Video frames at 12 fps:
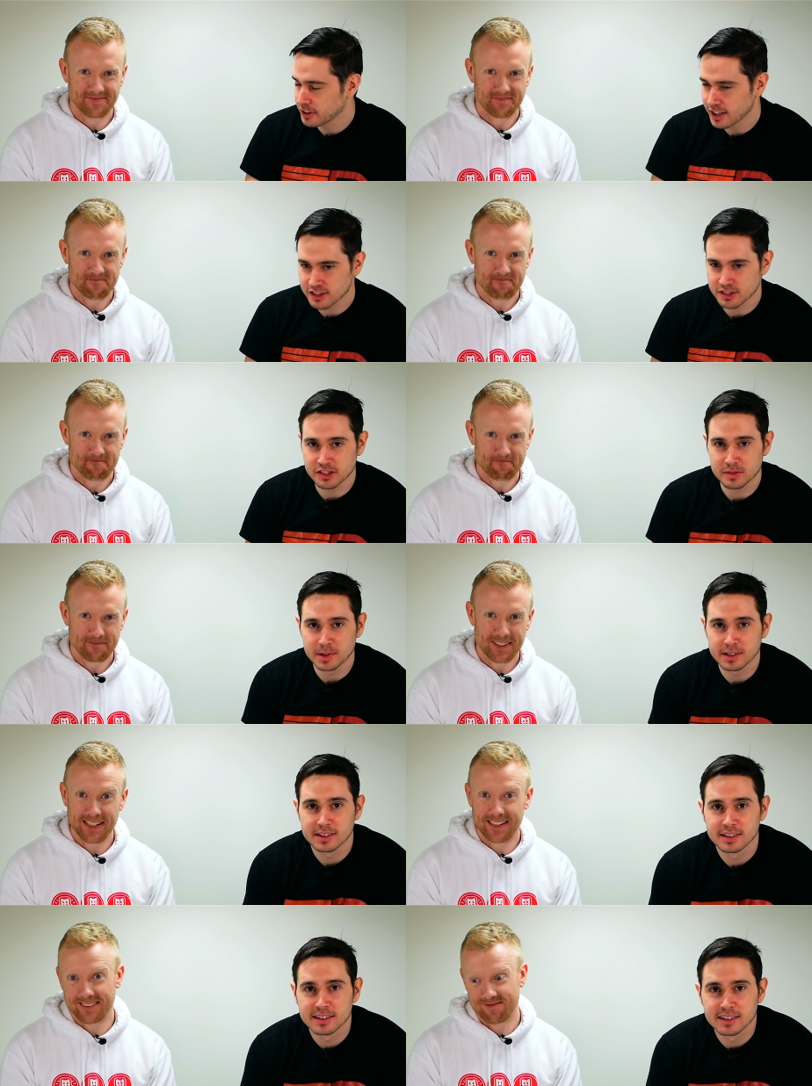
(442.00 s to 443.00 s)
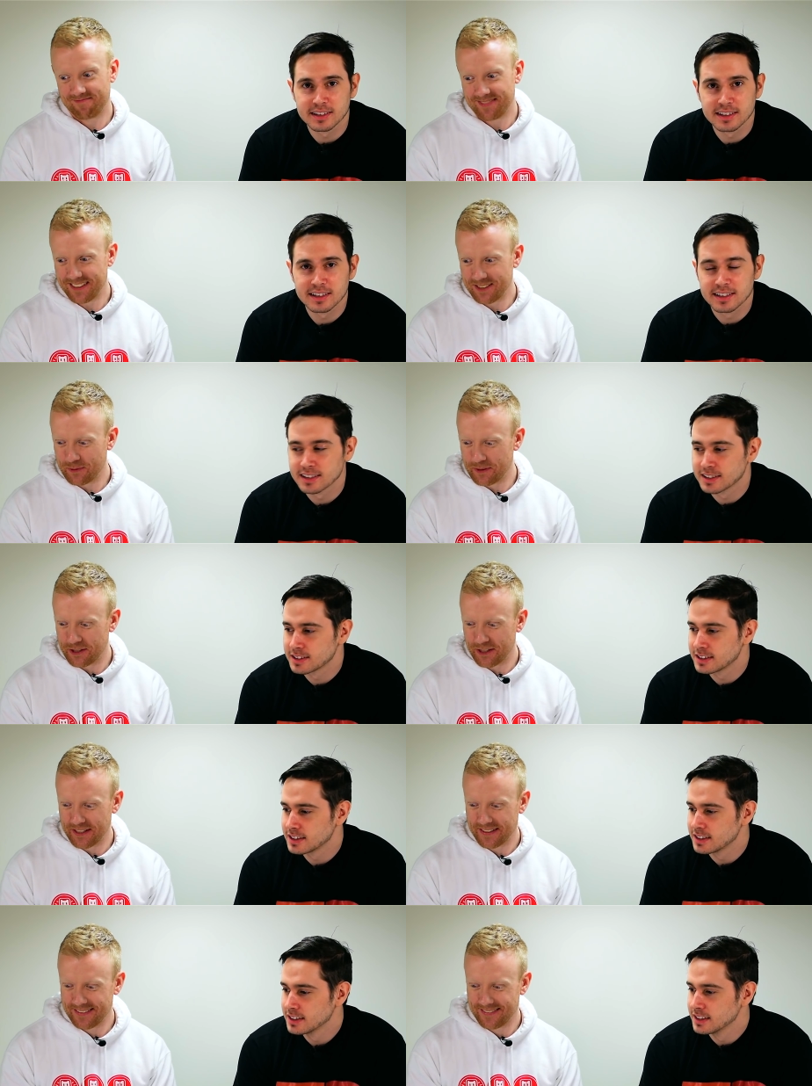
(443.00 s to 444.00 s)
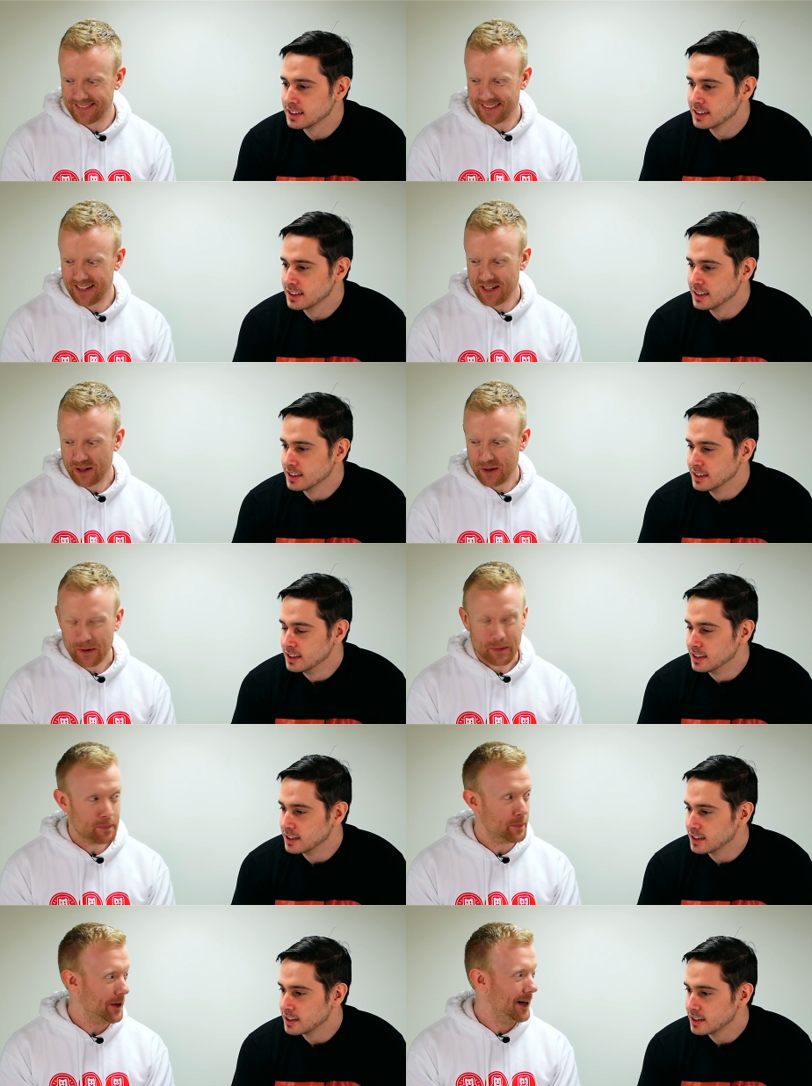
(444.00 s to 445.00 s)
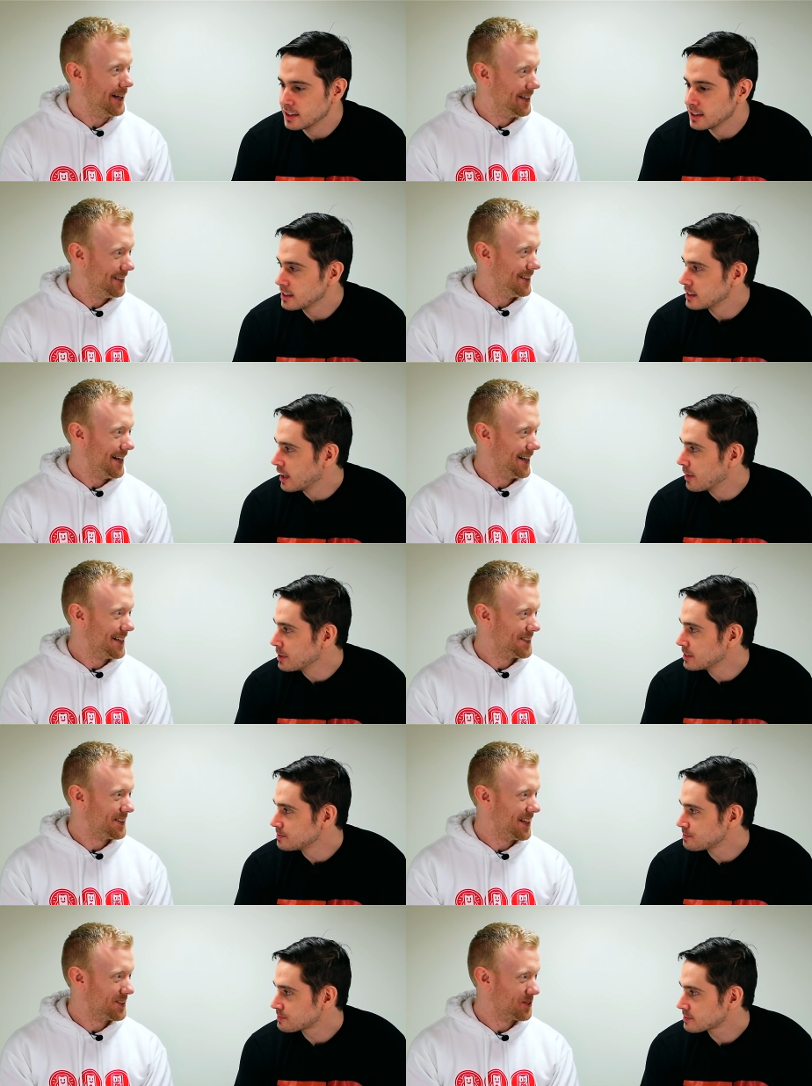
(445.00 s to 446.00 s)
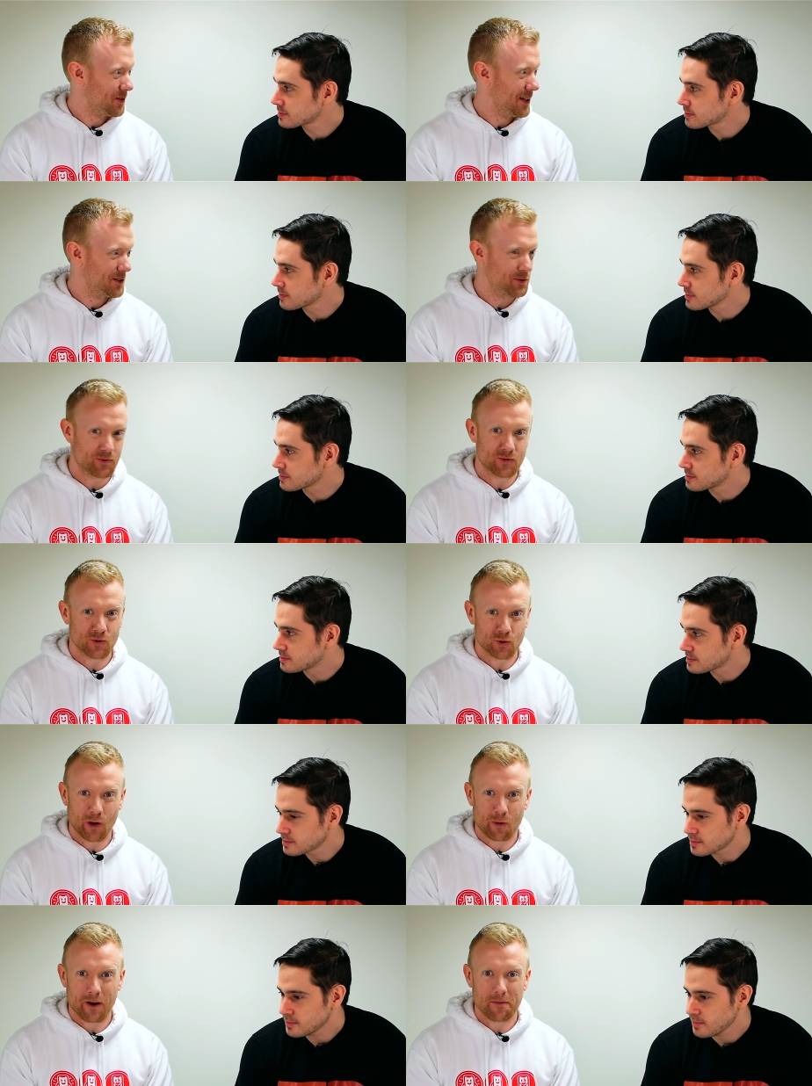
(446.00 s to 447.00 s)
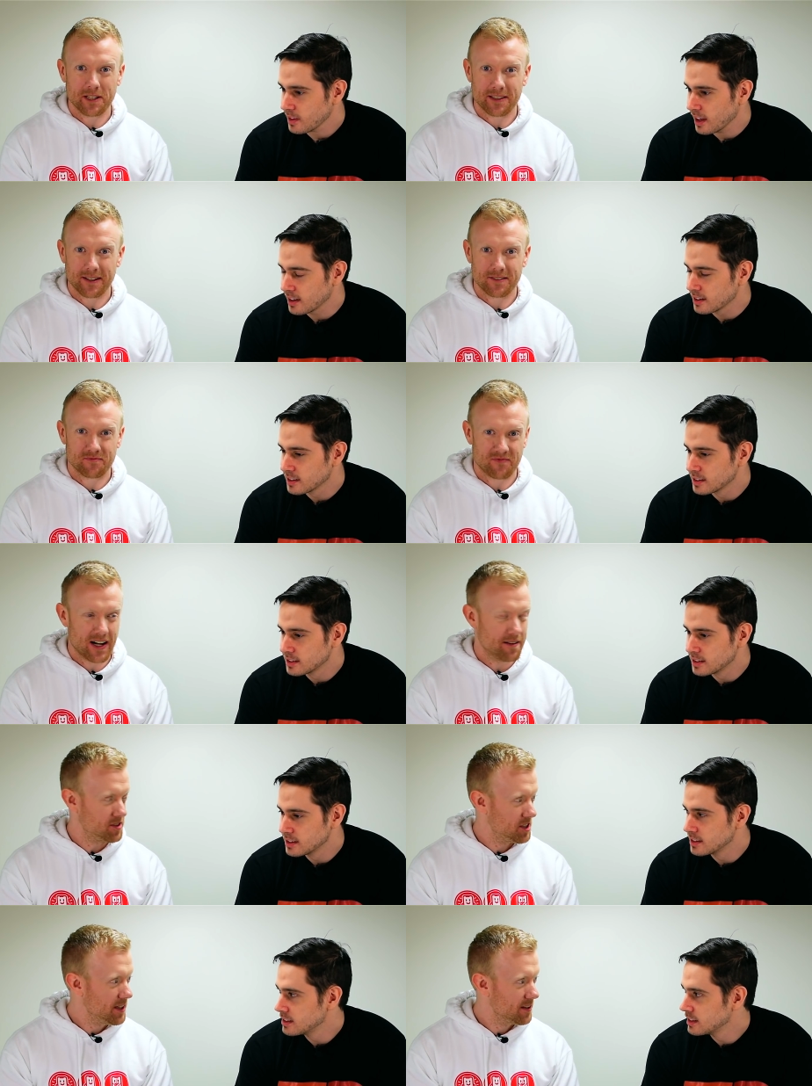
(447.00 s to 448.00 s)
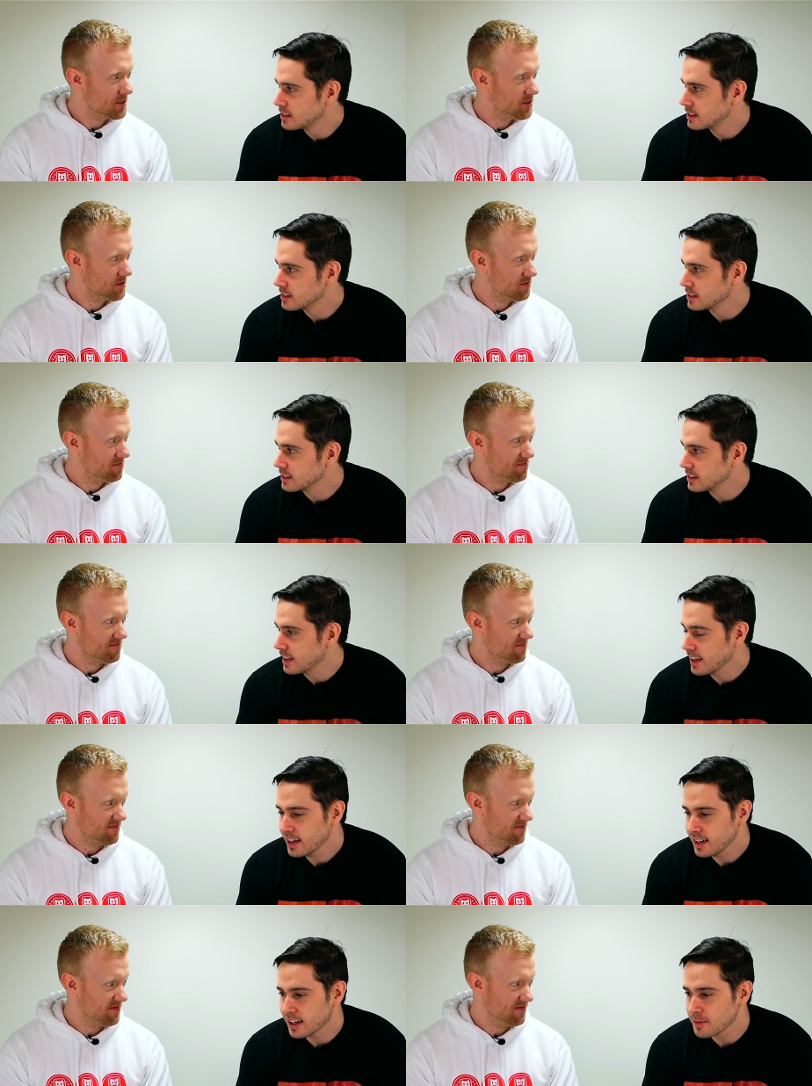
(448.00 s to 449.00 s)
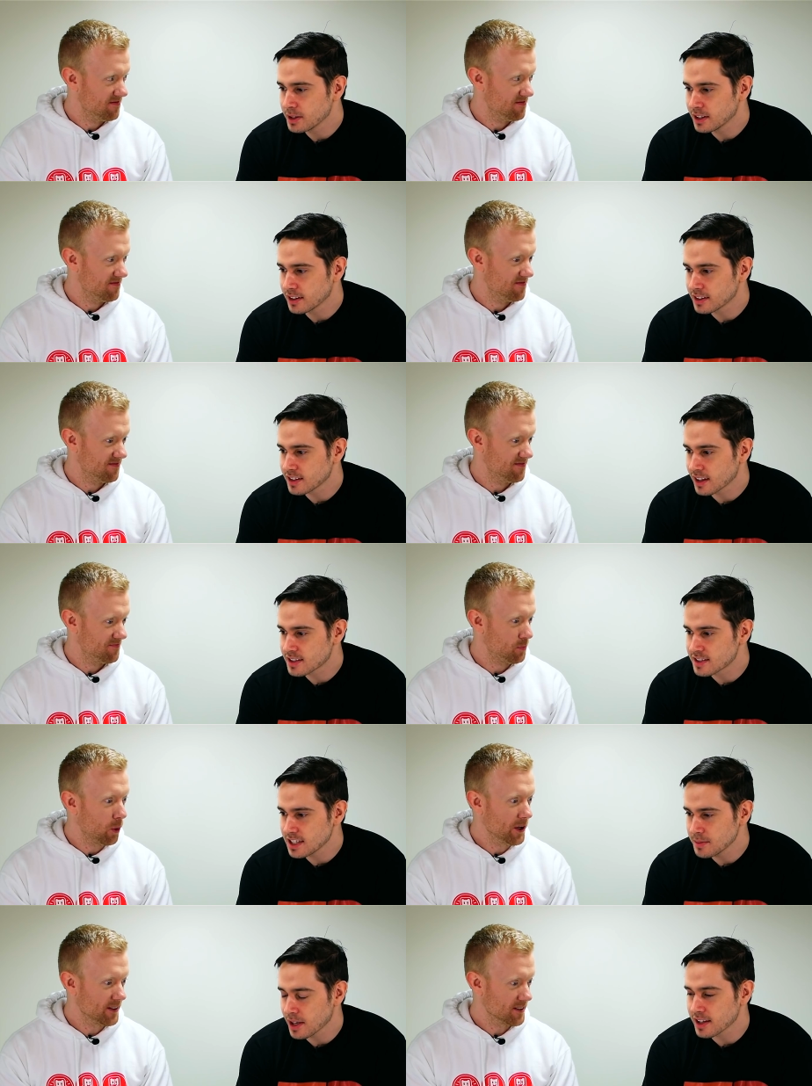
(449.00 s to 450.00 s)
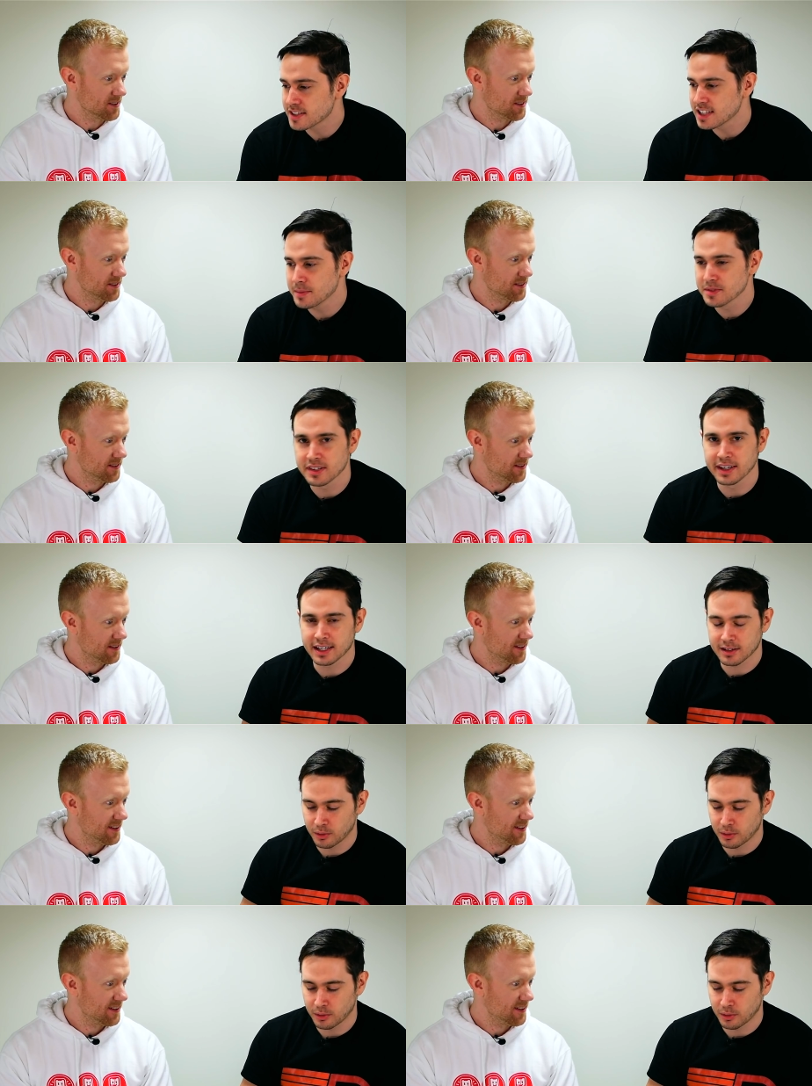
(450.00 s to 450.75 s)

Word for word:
Speaker 1: credentials, but yeah, I guess we should.
Speaker 2: But I, guess that's like sort of why we think 5G is.
Speaker 1: Yeah, I mean, it, it seems it seems like